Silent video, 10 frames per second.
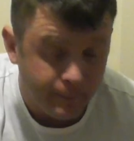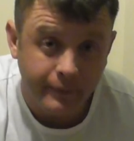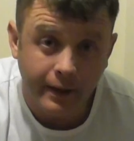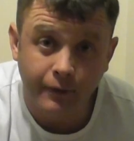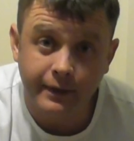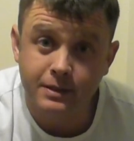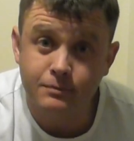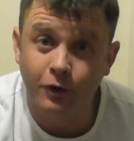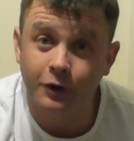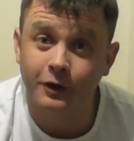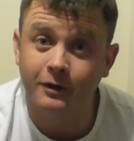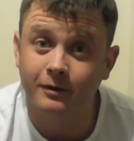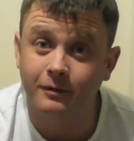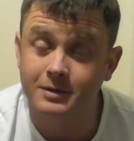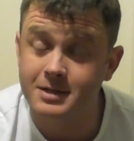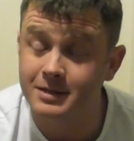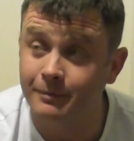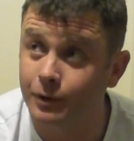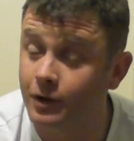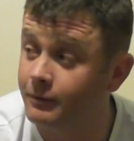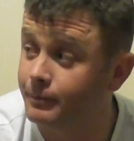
Now this product, since I put